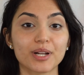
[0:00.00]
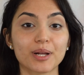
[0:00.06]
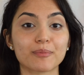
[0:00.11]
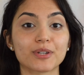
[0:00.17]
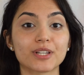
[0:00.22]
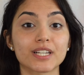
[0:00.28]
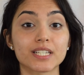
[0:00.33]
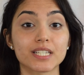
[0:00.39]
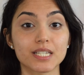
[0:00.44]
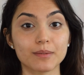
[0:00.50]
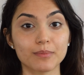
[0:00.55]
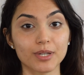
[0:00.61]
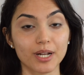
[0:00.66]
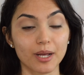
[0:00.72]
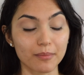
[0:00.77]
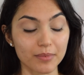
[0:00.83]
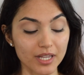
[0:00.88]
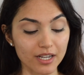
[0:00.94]
I'm going to deepen
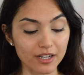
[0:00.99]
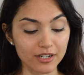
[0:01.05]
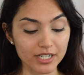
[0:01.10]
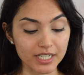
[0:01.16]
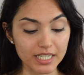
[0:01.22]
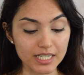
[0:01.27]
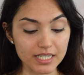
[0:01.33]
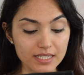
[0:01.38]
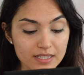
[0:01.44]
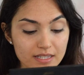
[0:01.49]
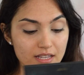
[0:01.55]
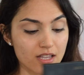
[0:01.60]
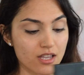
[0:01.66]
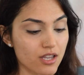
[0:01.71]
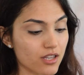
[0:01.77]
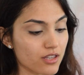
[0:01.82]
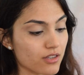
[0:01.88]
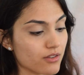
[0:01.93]
up that crease
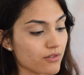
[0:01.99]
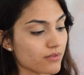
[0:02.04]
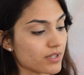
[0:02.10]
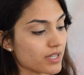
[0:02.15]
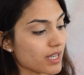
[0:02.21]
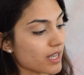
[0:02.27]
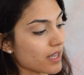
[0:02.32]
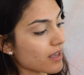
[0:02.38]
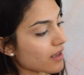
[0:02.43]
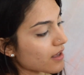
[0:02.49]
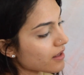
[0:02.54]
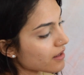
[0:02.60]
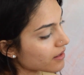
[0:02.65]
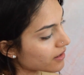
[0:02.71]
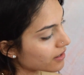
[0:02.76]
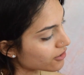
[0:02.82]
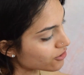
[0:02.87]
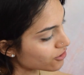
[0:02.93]
using
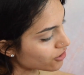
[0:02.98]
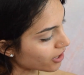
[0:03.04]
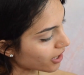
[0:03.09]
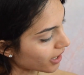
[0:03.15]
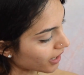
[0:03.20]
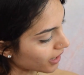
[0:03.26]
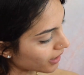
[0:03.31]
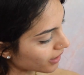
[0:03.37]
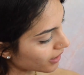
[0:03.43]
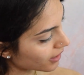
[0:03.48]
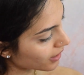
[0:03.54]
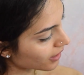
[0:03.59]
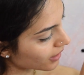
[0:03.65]
the shade